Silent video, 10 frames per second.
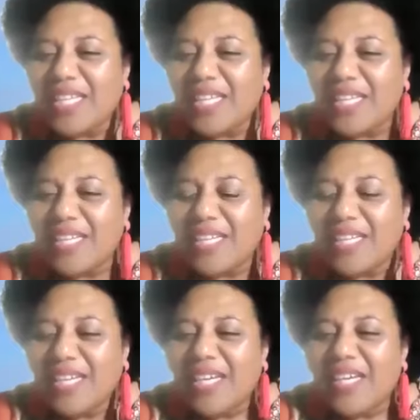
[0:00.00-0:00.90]

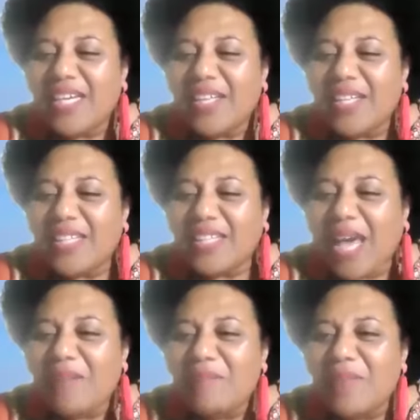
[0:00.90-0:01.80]
the
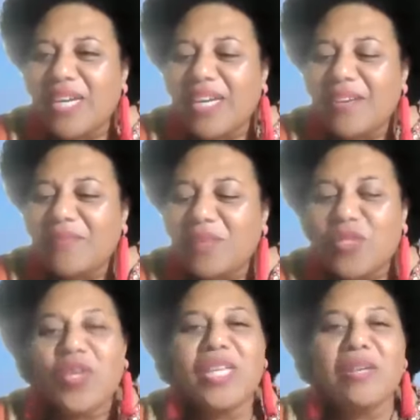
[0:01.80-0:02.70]
time for
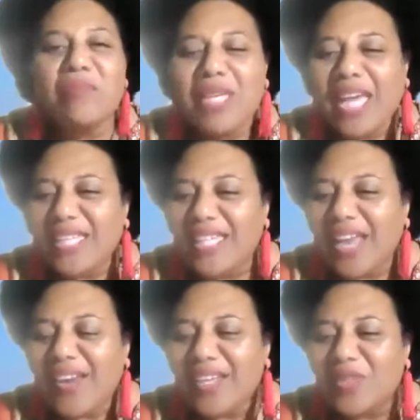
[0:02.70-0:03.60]
joining me and
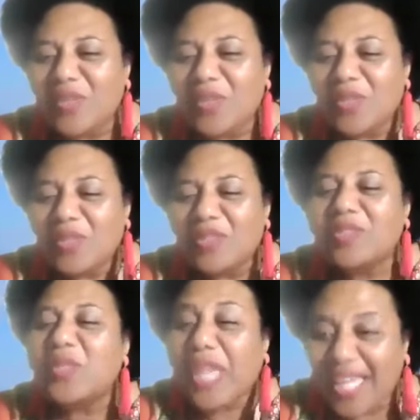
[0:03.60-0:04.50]
Daren
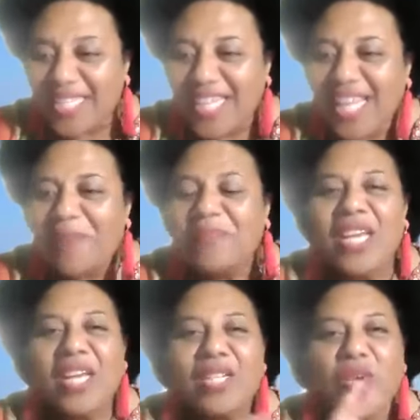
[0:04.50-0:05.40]
tonight. Eh?
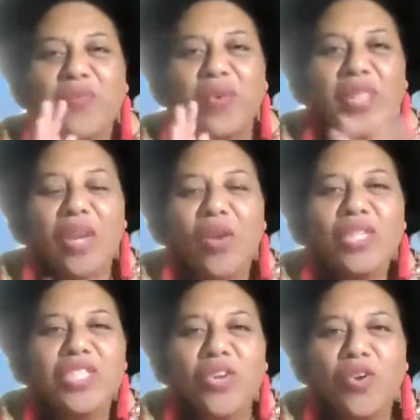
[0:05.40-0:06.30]
So for the
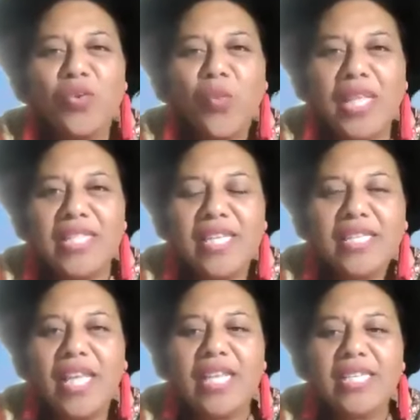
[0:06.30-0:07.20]
launching on Wednesday,
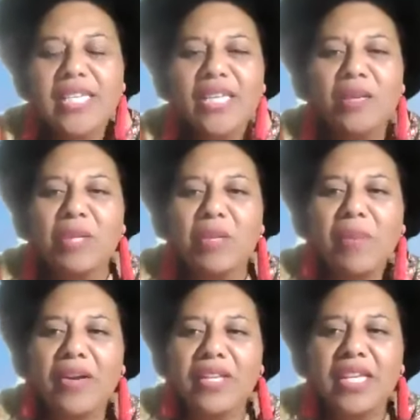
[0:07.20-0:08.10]
tell us a little bit
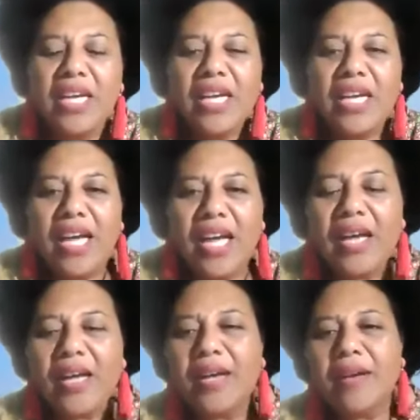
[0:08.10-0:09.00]
about it
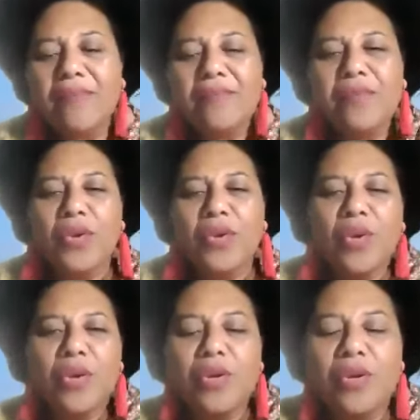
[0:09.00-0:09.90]
for
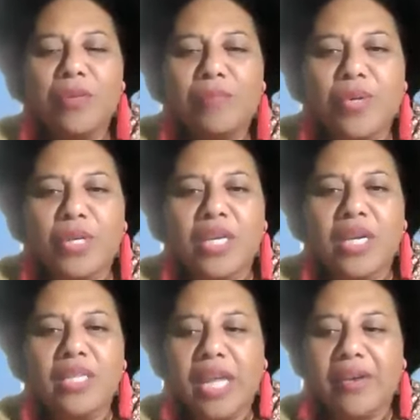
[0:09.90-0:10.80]
your book,
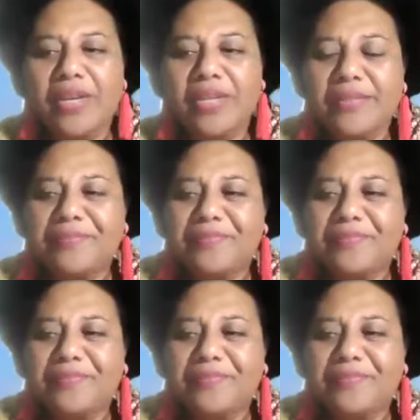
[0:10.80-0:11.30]
Daren.